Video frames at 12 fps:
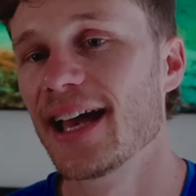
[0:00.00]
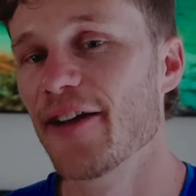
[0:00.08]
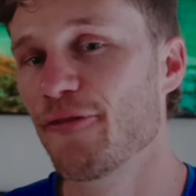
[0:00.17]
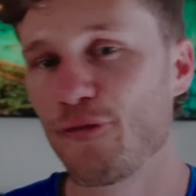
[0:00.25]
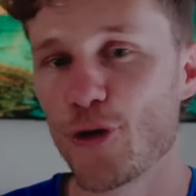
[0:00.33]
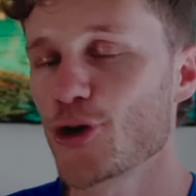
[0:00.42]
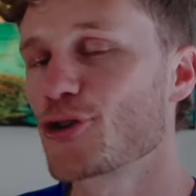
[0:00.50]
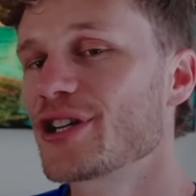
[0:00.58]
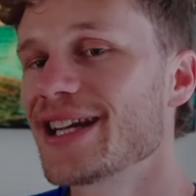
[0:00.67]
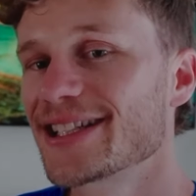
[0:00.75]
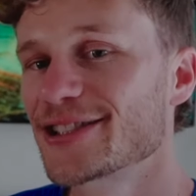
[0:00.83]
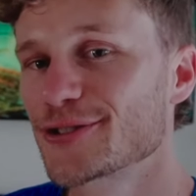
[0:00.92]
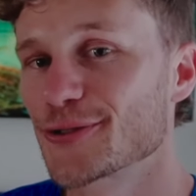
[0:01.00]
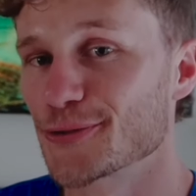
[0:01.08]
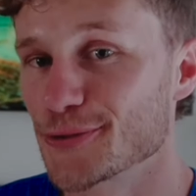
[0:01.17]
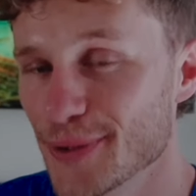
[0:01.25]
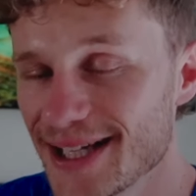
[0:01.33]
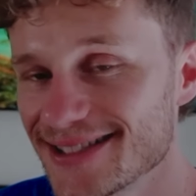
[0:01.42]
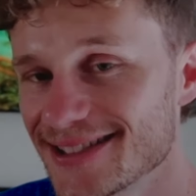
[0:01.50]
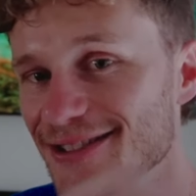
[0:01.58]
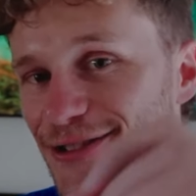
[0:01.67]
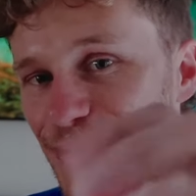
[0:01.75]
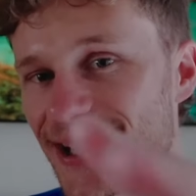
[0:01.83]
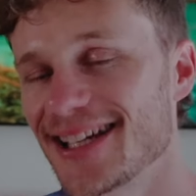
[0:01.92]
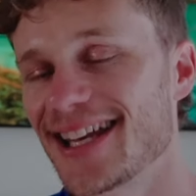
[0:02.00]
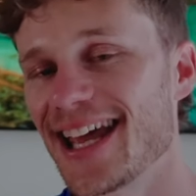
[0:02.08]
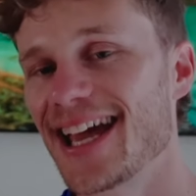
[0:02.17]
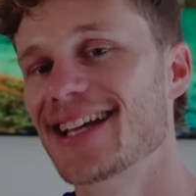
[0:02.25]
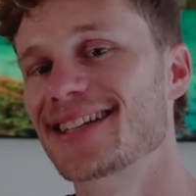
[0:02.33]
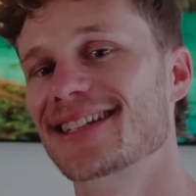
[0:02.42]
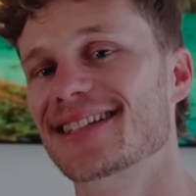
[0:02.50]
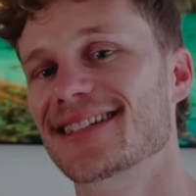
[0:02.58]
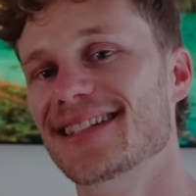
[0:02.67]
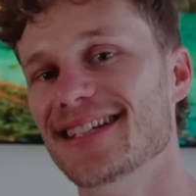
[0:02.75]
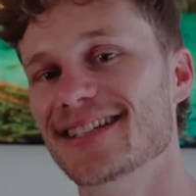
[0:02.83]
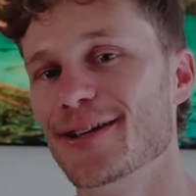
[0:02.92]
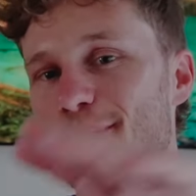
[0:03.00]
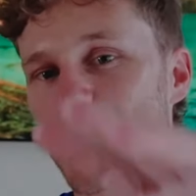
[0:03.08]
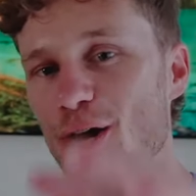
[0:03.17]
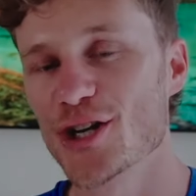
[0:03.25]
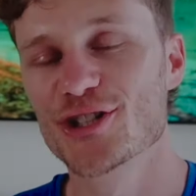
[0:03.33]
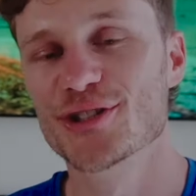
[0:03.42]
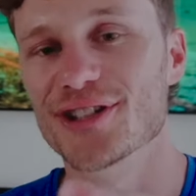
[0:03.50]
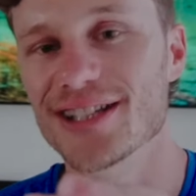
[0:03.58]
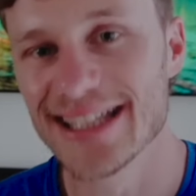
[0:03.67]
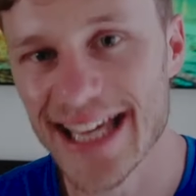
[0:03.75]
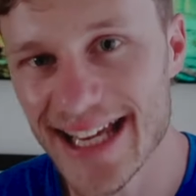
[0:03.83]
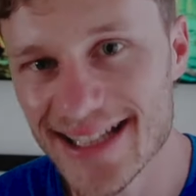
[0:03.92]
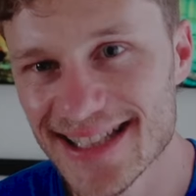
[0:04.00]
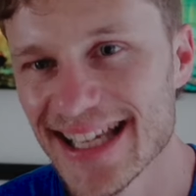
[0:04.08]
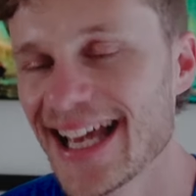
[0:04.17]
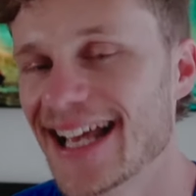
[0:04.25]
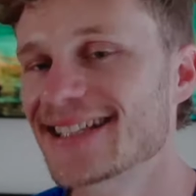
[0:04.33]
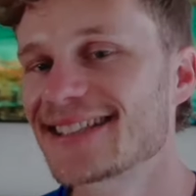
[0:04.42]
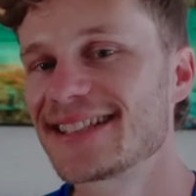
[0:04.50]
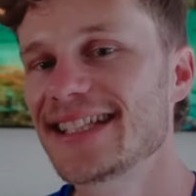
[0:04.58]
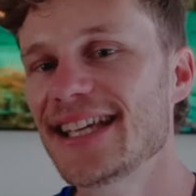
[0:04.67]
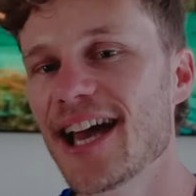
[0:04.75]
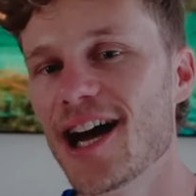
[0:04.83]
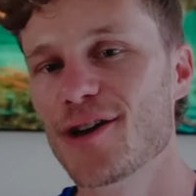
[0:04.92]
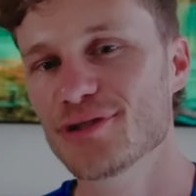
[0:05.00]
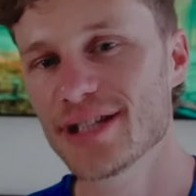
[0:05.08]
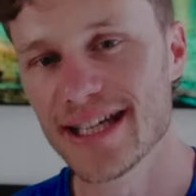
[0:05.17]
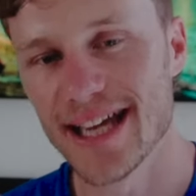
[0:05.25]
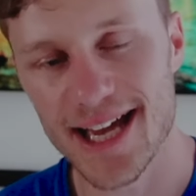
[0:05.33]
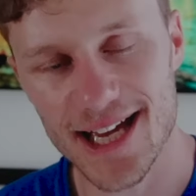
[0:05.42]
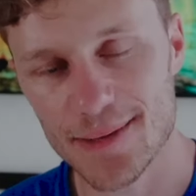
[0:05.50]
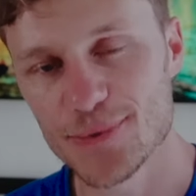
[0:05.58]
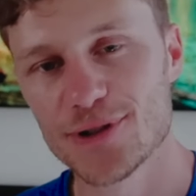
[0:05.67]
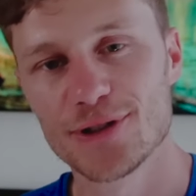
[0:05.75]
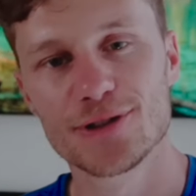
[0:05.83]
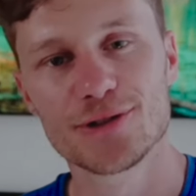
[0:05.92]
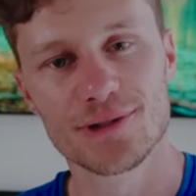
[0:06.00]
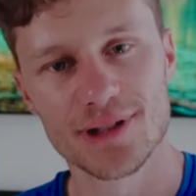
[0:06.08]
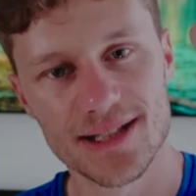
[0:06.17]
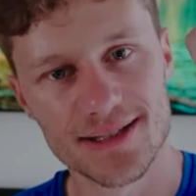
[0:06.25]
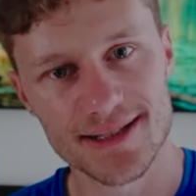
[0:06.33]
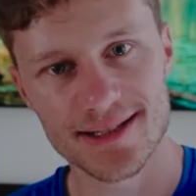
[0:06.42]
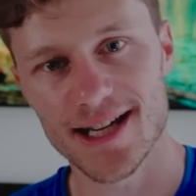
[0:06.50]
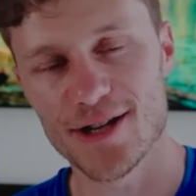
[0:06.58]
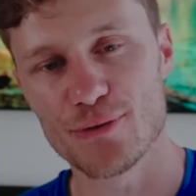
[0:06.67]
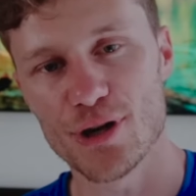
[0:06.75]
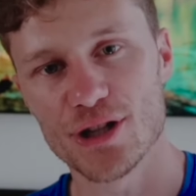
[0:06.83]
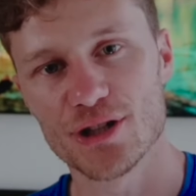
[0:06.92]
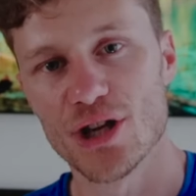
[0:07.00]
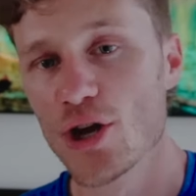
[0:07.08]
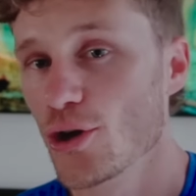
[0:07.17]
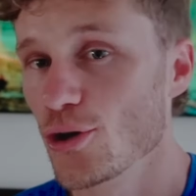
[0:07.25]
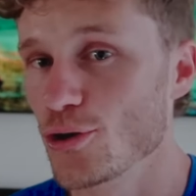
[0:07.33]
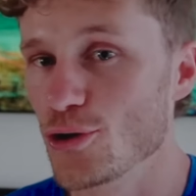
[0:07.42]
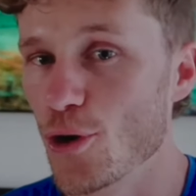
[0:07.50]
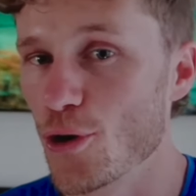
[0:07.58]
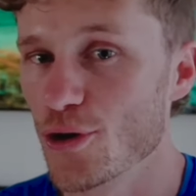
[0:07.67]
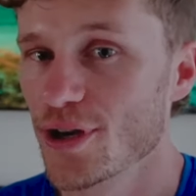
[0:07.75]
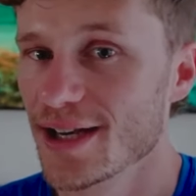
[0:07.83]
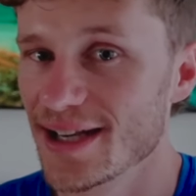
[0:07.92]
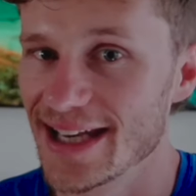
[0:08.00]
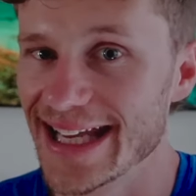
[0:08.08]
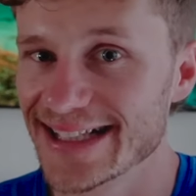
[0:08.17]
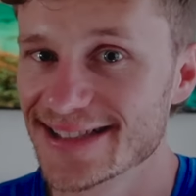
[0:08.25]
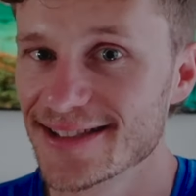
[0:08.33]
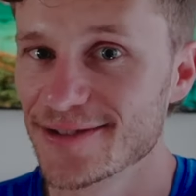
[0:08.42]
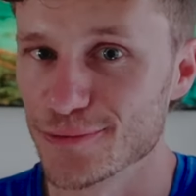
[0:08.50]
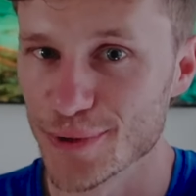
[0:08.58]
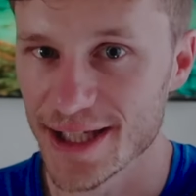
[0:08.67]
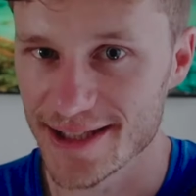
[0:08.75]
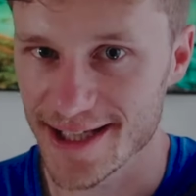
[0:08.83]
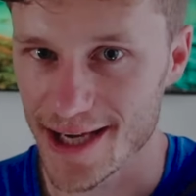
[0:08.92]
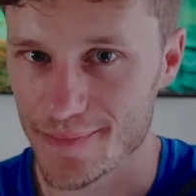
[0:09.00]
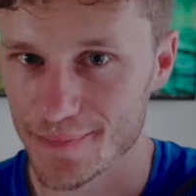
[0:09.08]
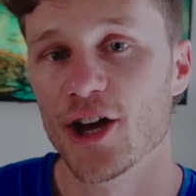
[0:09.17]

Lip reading: And for your next race, try and add these marginal gains and see how they absolutely skyrocket your next running time.